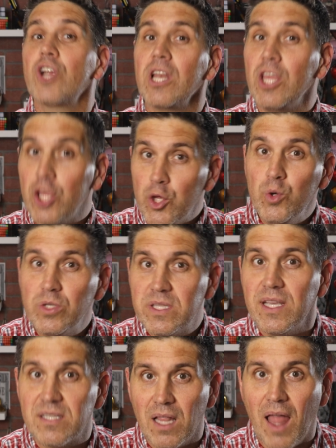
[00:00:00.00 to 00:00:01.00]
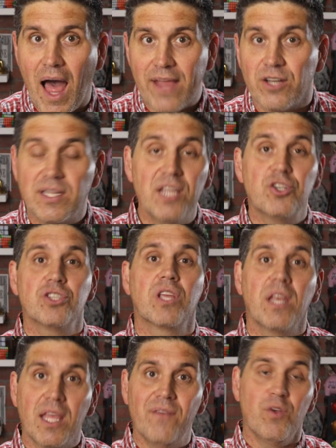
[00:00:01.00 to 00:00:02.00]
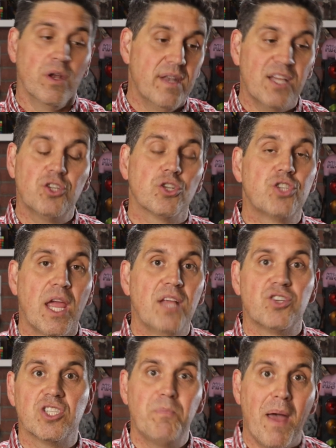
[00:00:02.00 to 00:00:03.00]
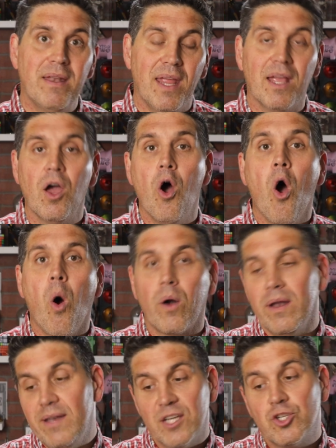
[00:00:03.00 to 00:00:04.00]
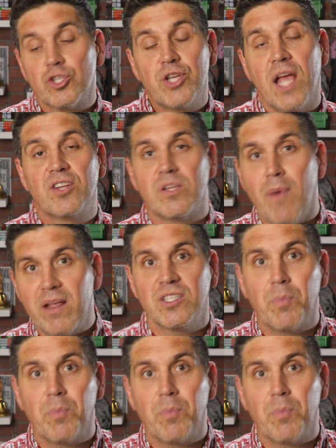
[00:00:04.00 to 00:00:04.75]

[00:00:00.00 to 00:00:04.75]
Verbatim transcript: you're gonna use these a lot. Your teacher is gonna give you initial change in spending or initial change in the money